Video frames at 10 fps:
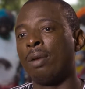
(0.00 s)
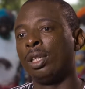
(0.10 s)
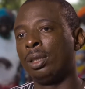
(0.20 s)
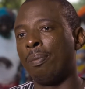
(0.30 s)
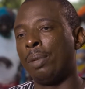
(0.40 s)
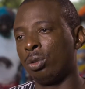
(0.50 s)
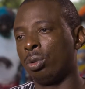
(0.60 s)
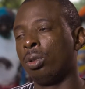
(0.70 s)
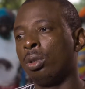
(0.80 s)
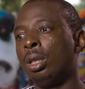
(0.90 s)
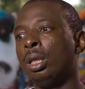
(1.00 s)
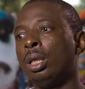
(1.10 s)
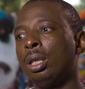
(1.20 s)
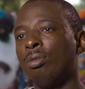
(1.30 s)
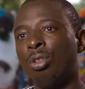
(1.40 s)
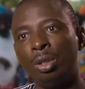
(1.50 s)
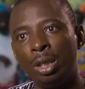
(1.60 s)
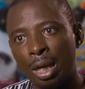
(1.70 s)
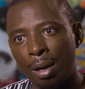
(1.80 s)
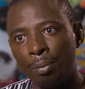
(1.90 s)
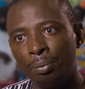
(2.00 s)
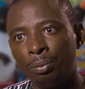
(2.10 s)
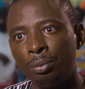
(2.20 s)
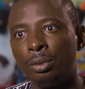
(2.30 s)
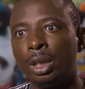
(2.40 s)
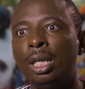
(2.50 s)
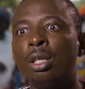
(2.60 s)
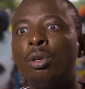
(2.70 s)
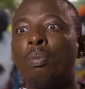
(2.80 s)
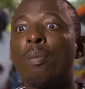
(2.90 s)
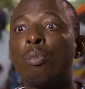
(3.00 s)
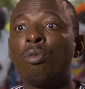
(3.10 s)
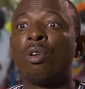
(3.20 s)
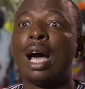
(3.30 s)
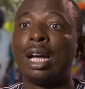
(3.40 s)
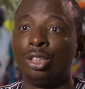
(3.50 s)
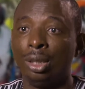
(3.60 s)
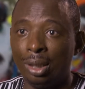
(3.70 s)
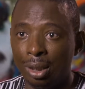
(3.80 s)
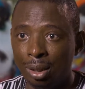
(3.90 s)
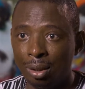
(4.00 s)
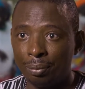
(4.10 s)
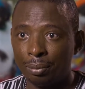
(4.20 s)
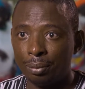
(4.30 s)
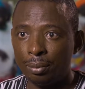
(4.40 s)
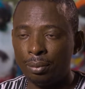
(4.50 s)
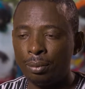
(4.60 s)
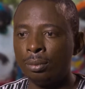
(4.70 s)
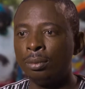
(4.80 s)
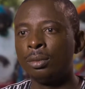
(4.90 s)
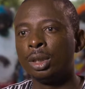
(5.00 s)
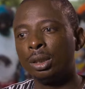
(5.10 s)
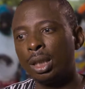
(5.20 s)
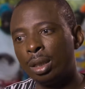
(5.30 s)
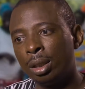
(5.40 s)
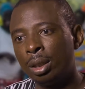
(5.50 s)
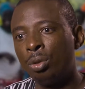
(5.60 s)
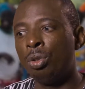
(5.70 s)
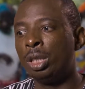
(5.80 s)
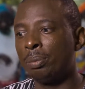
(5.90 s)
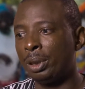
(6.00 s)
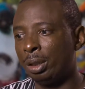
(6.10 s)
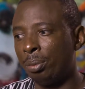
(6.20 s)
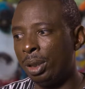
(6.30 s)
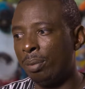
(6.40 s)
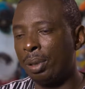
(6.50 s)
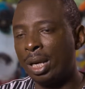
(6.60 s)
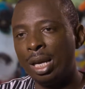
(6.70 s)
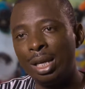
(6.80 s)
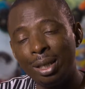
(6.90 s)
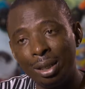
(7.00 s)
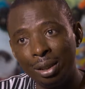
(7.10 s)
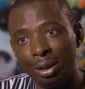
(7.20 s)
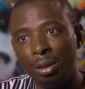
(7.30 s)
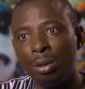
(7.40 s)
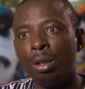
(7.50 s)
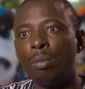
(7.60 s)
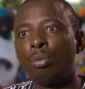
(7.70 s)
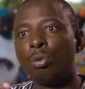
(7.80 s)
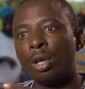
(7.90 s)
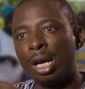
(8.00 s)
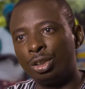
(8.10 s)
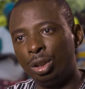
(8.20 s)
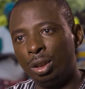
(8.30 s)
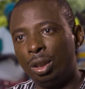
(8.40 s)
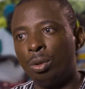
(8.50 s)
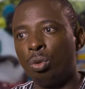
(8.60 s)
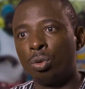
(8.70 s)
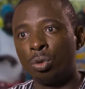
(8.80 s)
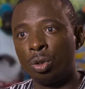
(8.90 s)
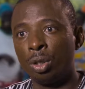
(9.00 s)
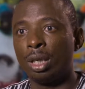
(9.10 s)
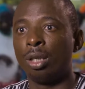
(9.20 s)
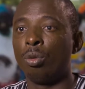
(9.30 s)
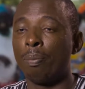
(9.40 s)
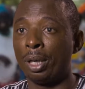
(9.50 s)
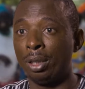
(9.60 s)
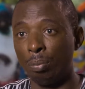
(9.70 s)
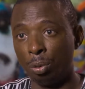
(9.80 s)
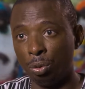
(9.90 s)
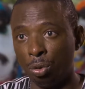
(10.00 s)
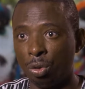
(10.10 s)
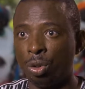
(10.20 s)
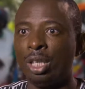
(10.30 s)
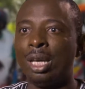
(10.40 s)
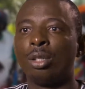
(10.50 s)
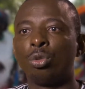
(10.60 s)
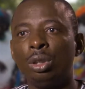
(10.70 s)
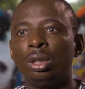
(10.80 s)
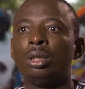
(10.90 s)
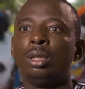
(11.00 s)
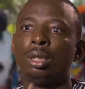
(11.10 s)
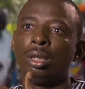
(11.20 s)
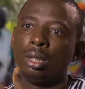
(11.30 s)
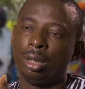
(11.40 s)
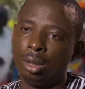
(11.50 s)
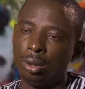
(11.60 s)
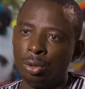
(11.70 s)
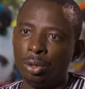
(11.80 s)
Because we cannot make small producers grow cotton, especially since we work with very vulnerable people, and then not be able to buy it. Each year, the UNPCB takes a loan to buy